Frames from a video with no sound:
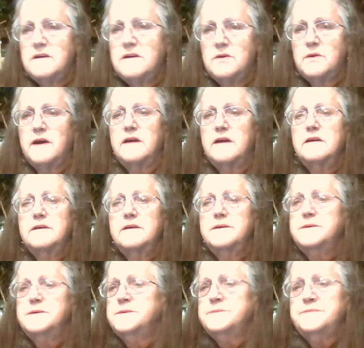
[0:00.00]
Okay.
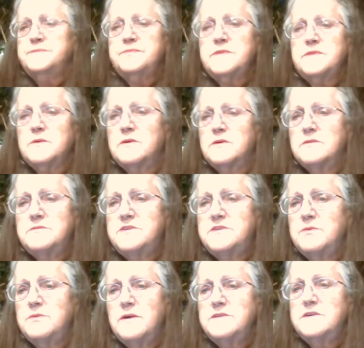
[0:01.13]
Well,
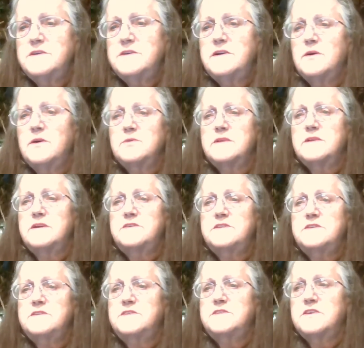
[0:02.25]
she wants you to know that
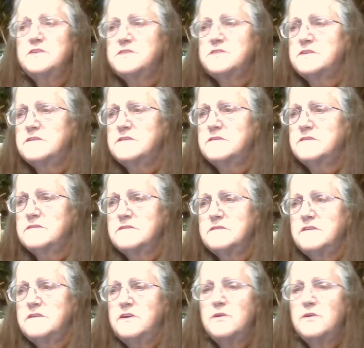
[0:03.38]
she's just
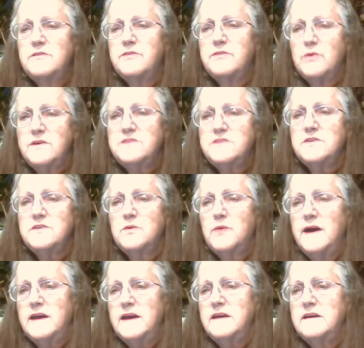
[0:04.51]
your voice
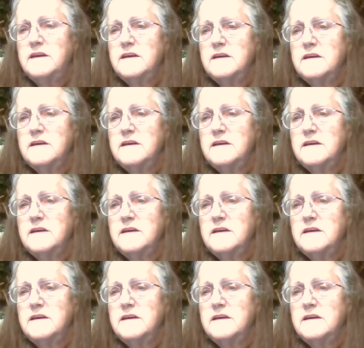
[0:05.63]
away.